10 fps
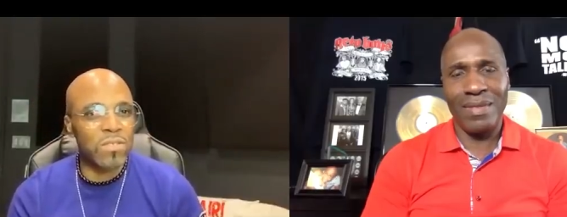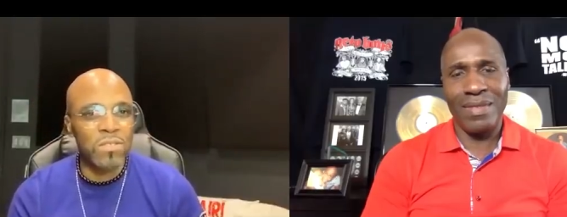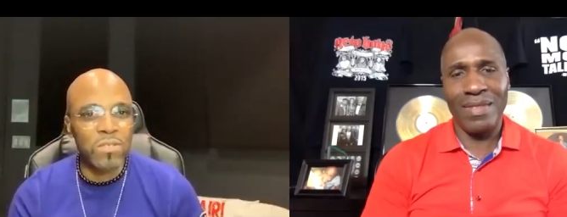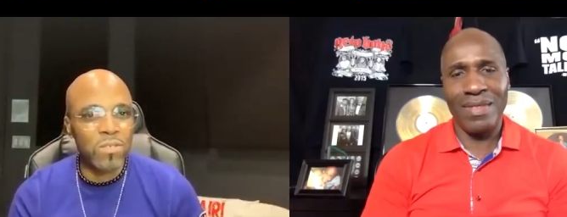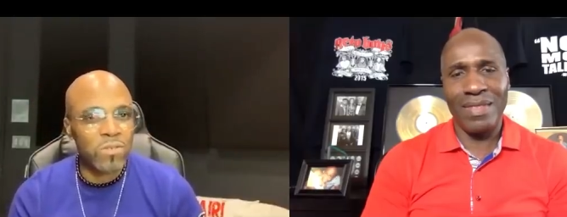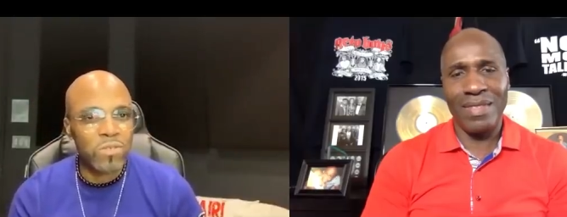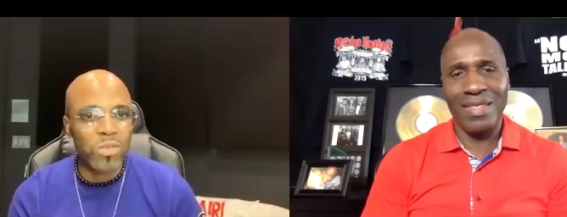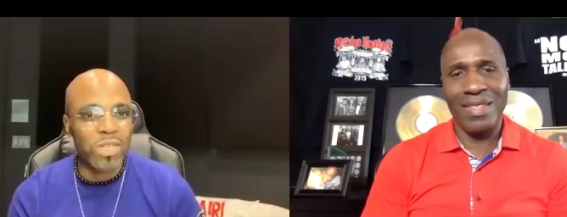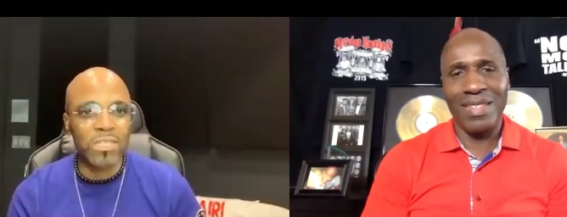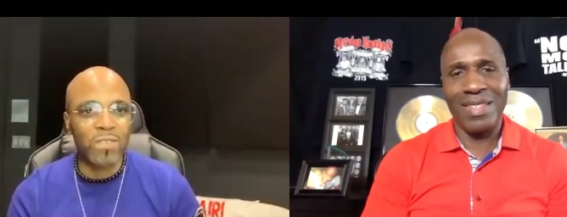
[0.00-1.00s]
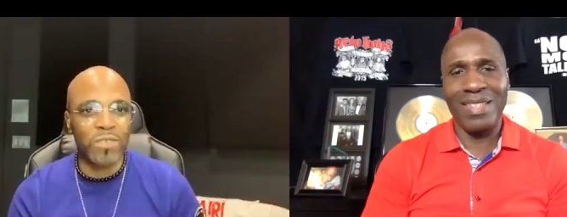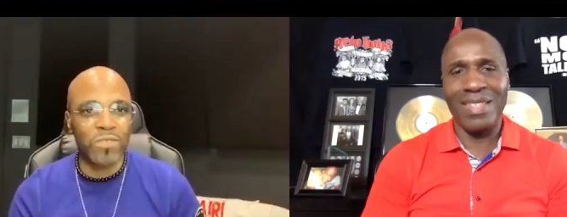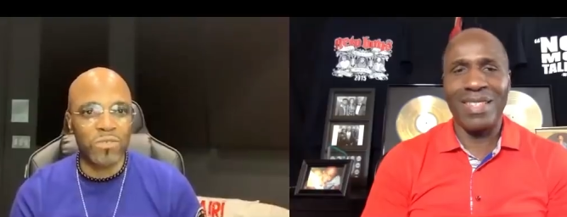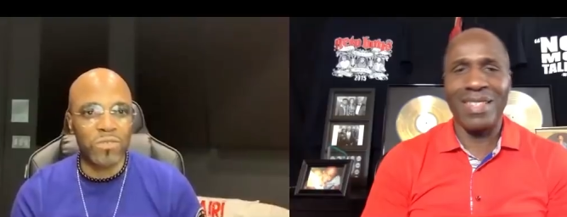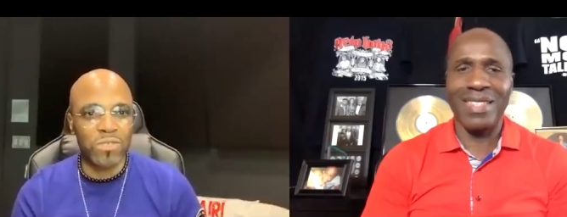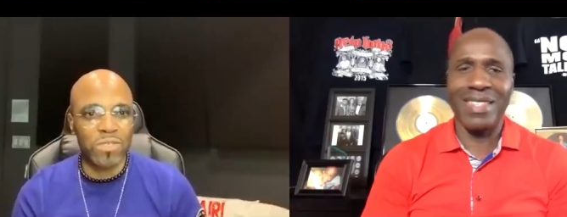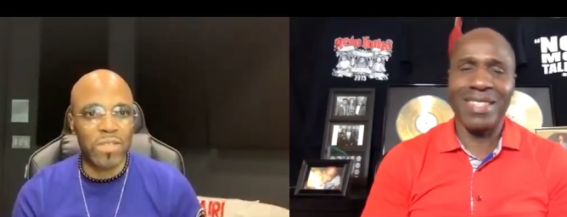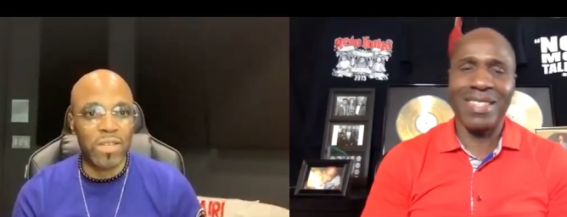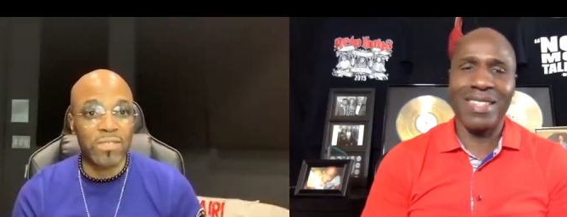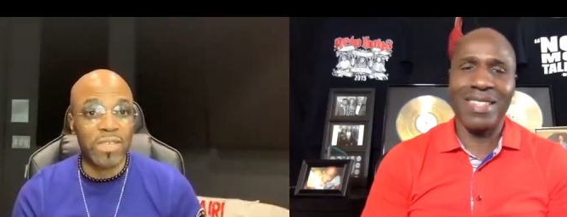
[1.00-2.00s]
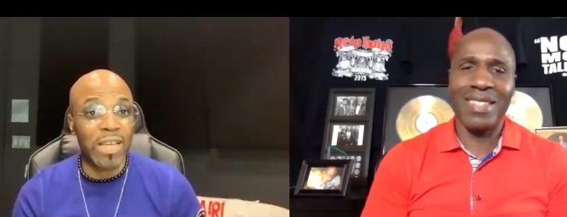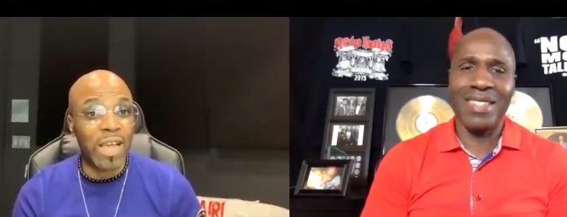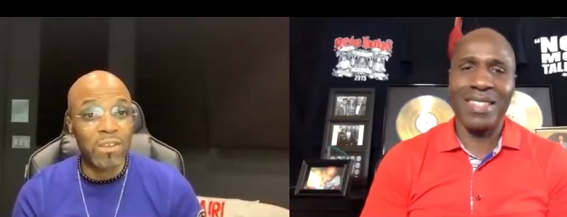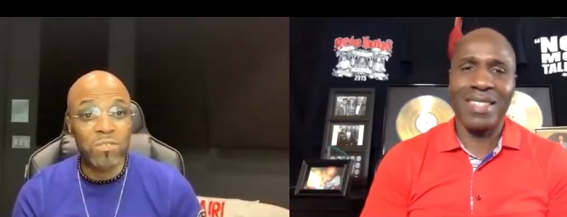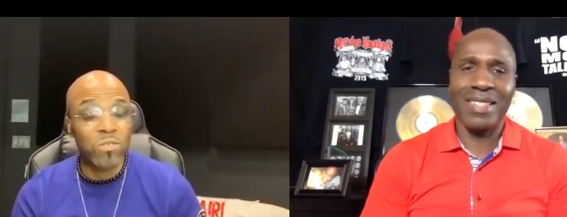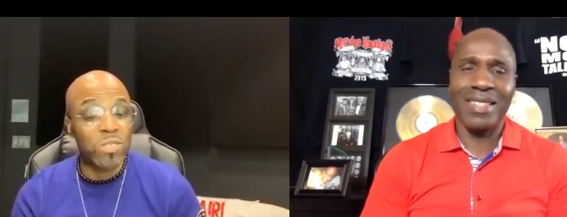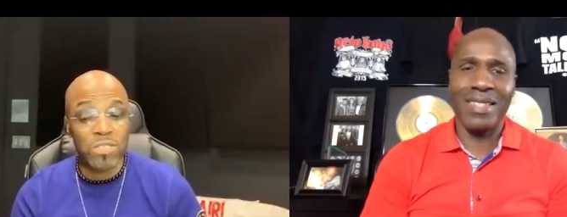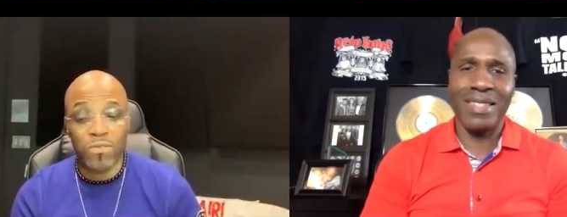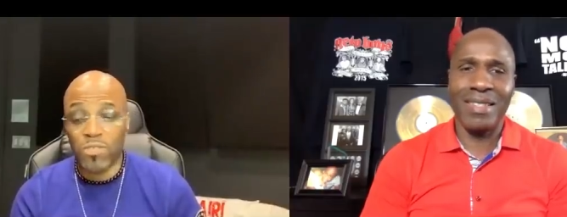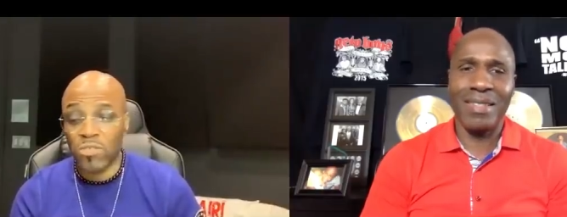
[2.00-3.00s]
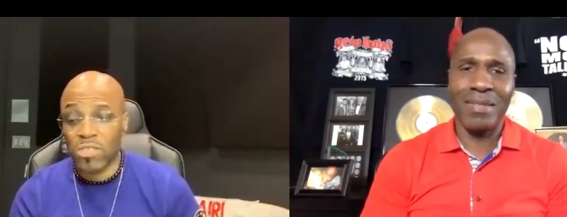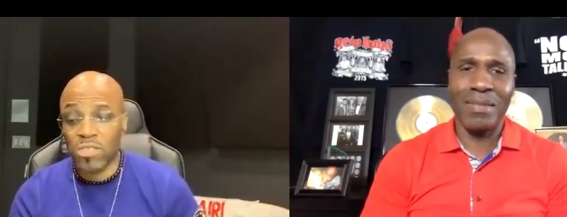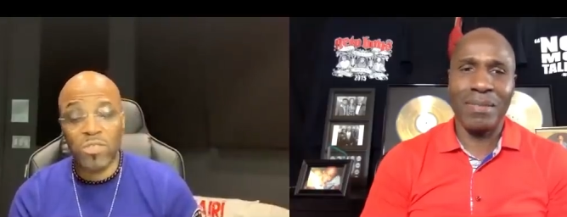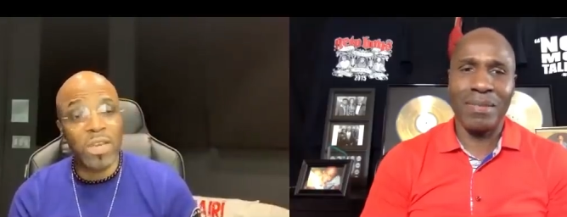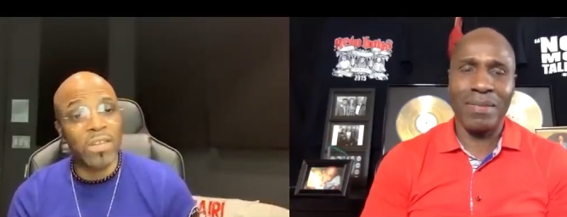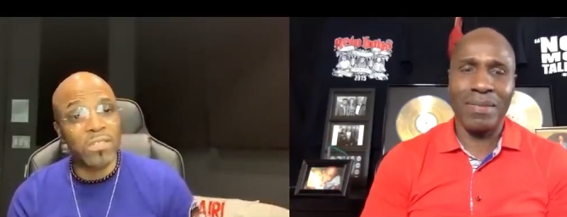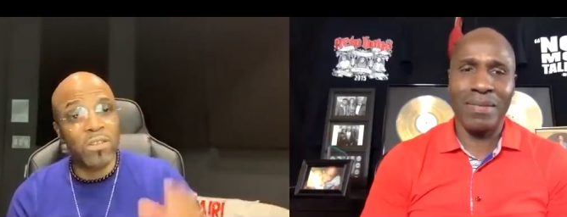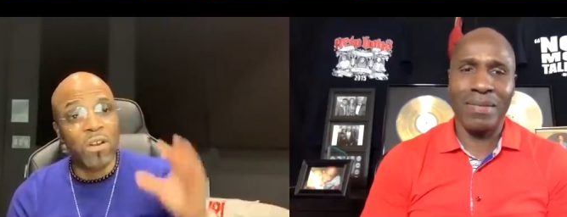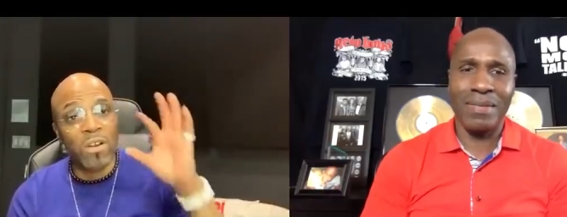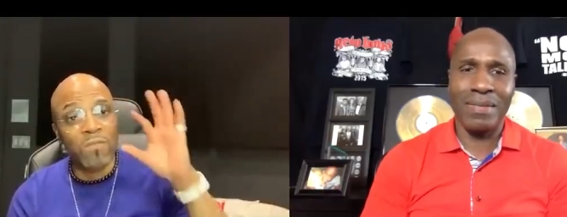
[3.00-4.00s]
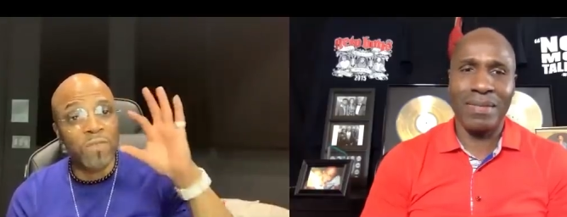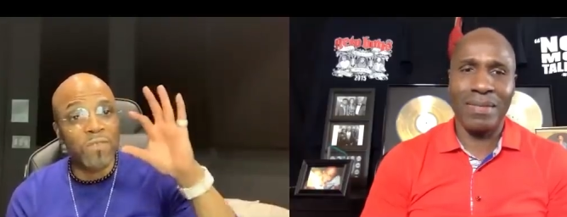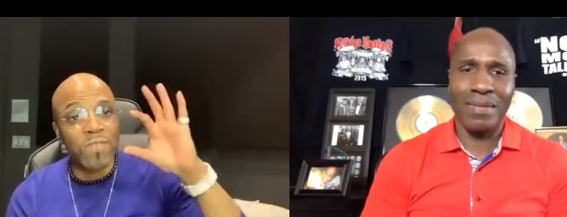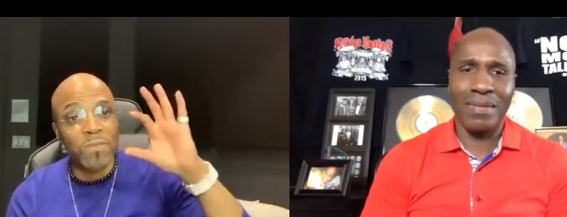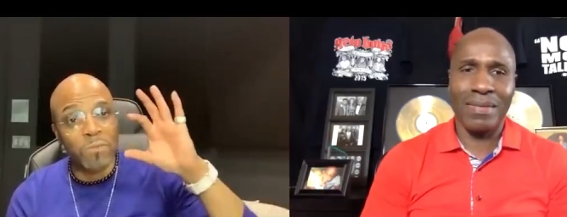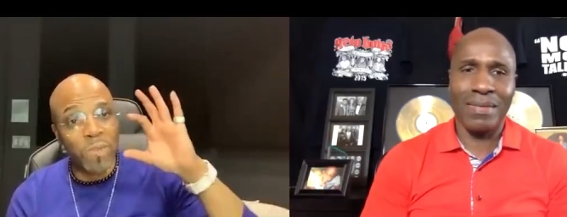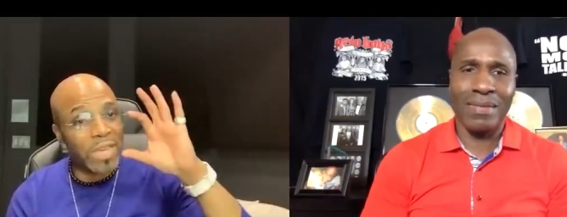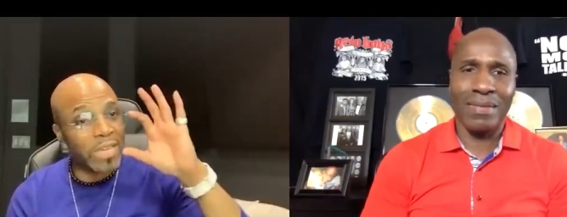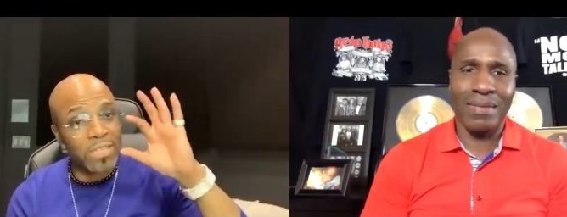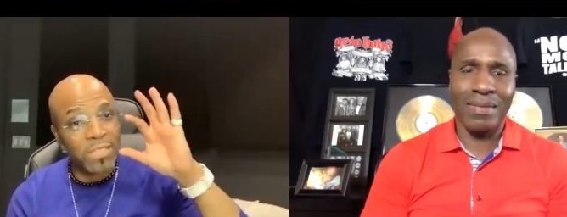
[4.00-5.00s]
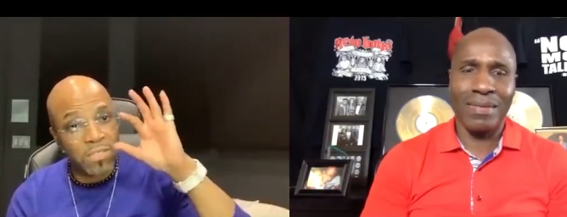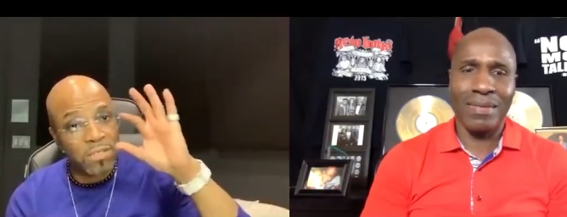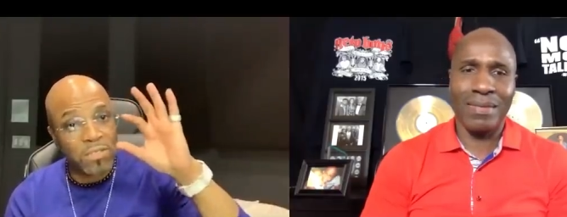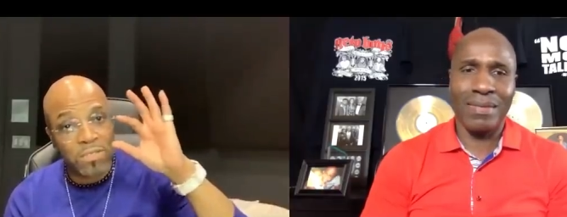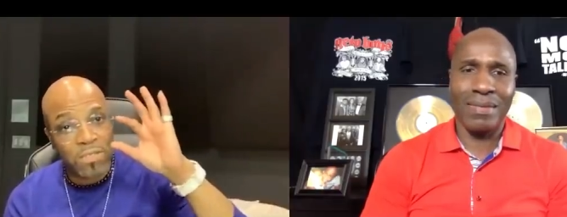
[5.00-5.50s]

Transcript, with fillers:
Speaker 1: you don't do interviews. I was like, I don't do interviews because you got a doggone fifty page